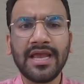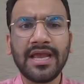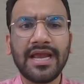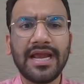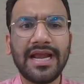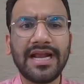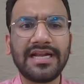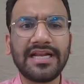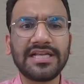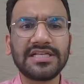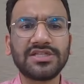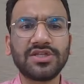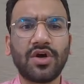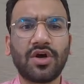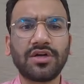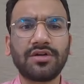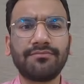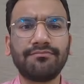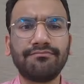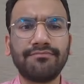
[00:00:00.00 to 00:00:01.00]
it is
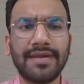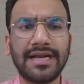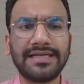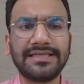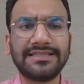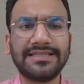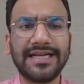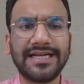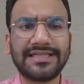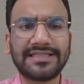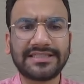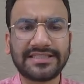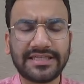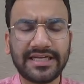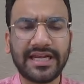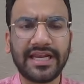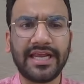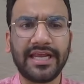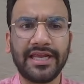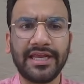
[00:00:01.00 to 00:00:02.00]
not
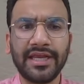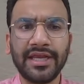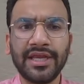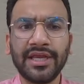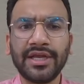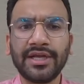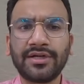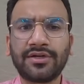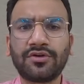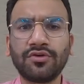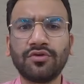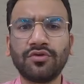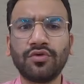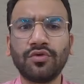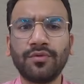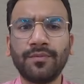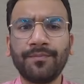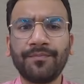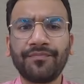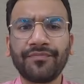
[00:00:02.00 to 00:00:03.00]
mandatory to
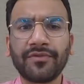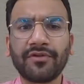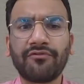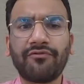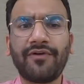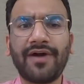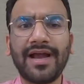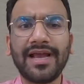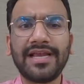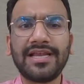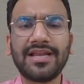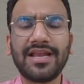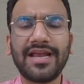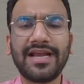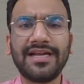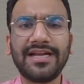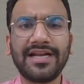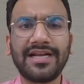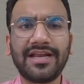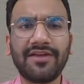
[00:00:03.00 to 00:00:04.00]
file
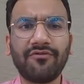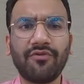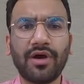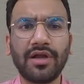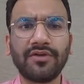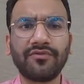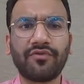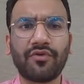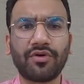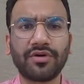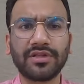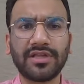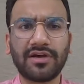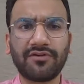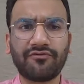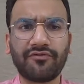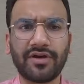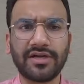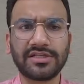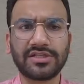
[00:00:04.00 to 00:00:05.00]
ADT1 for the
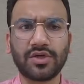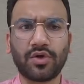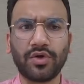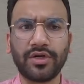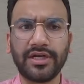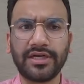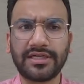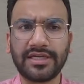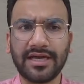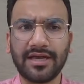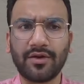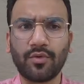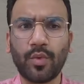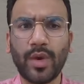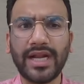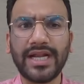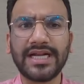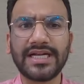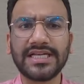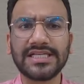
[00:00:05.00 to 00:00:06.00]
first auditor.
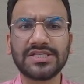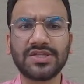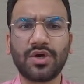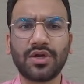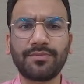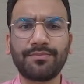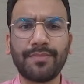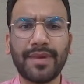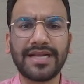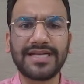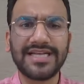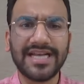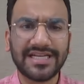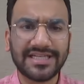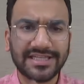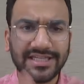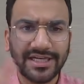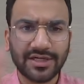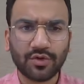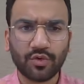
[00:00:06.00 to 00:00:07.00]
When it is not
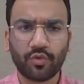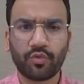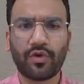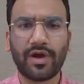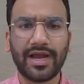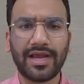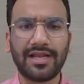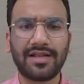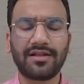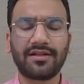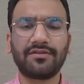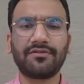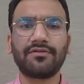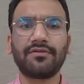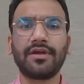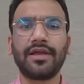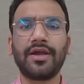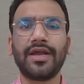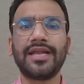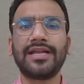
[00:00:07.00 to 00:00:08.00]
mandatory to file
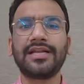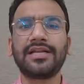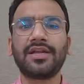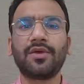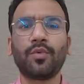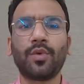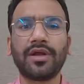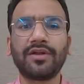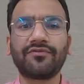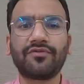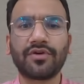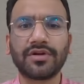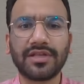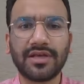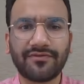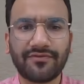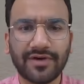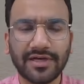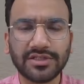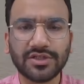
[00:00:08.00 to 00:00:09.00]
ADT1 for the
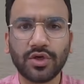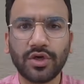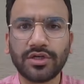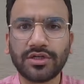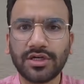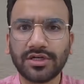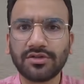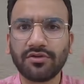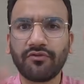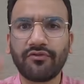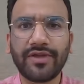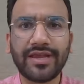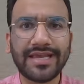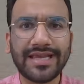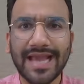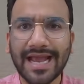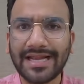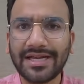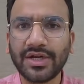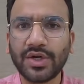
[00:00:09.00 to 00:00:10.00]
first auditor, so we
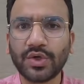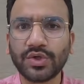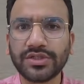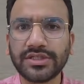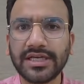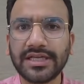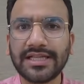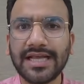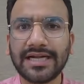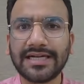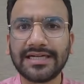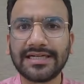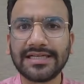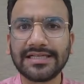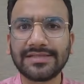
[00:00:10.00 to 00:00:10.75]
cannot say that it is